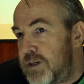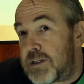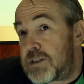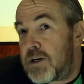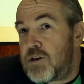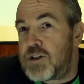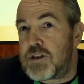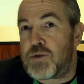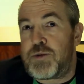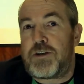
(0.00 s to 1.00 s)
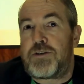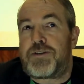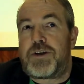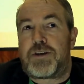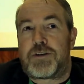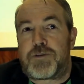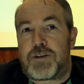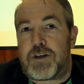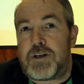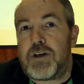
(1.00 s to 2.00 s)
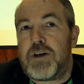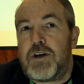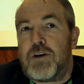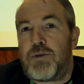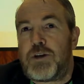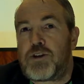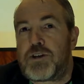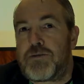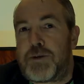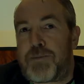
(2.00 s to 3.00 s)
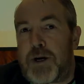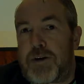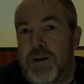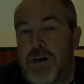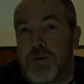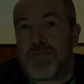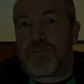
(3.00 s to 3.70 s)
as coaches when you think differently, when you shift the paradigm.